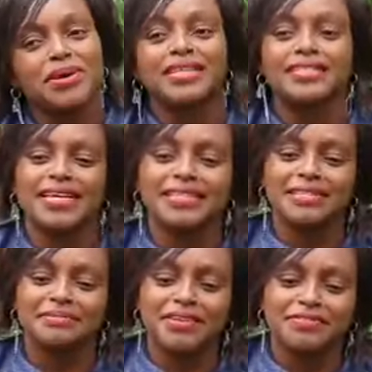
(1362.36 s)
So I
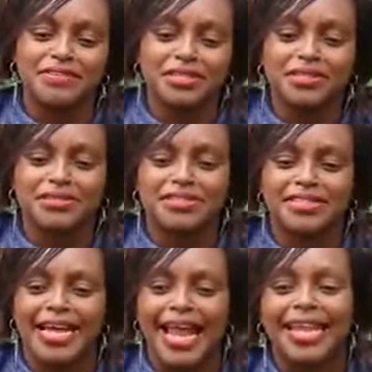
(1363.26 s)
sent him the photos
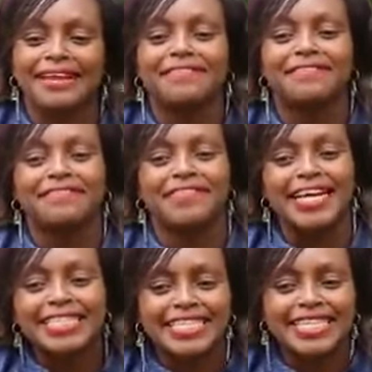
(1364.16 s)
and the
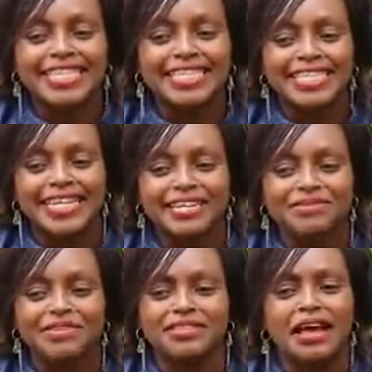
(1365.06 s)
first thing he said
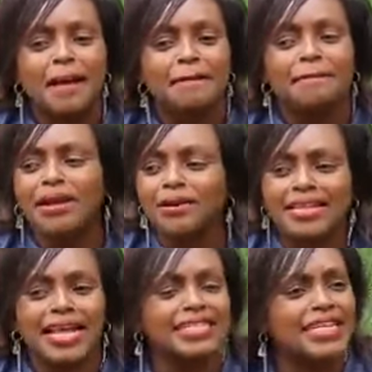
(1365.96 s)
was,
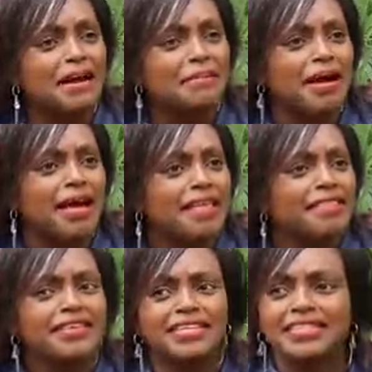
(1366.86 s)
block that number.
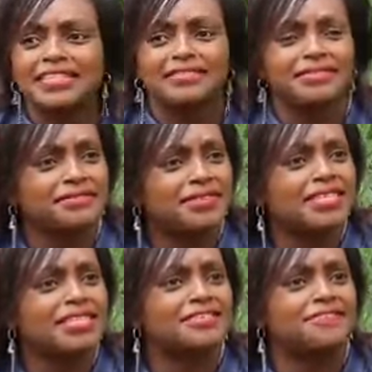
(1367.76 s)
This
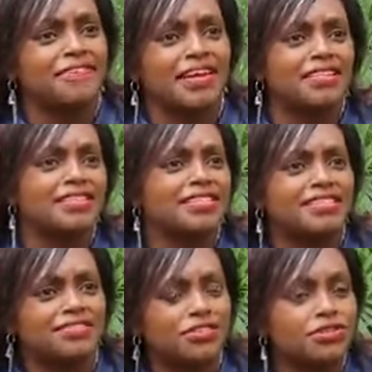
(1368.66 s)
is fake. This
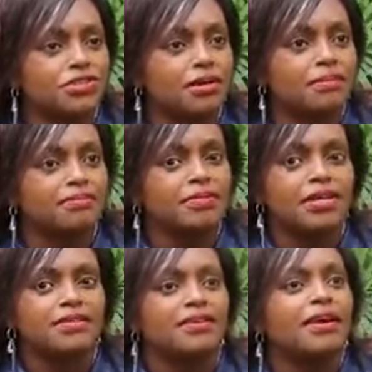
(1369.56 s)
is Photoshop.
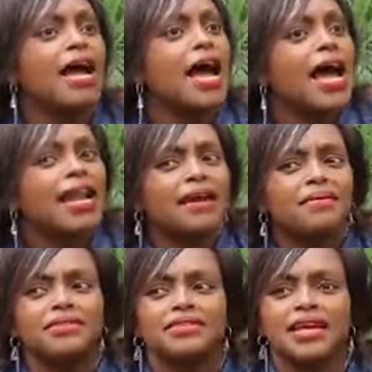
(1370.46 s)
And
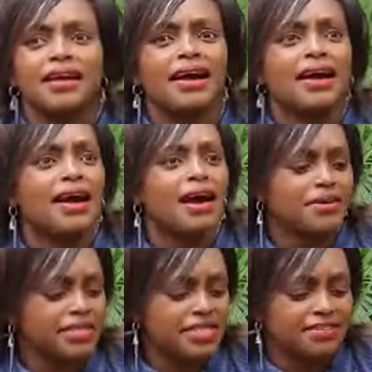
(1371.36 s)
I was like,
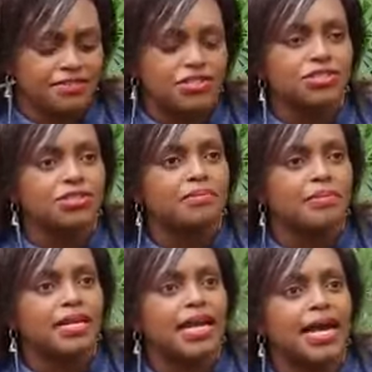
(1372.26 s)
how is it a
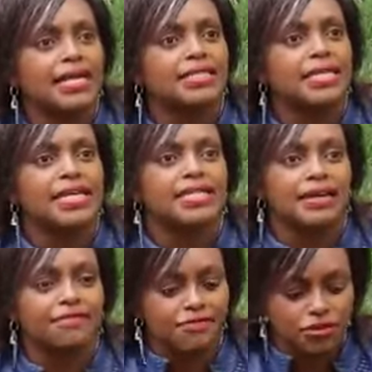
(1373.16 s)
Photoshop? And I can see
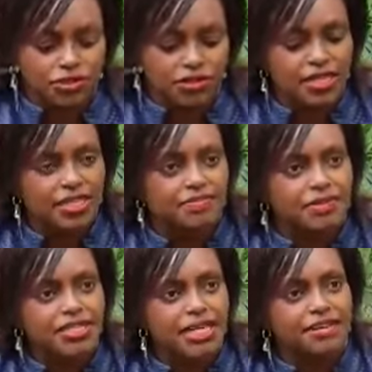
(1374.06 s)
it's a photo that has
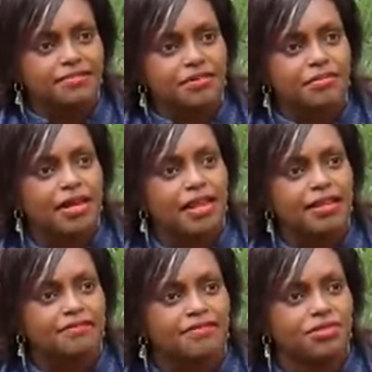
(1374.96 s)
been taken from
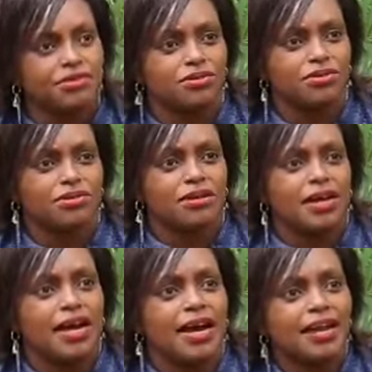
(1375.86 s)
another photo,
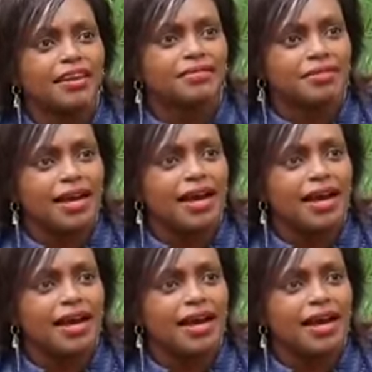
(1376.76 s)
a hard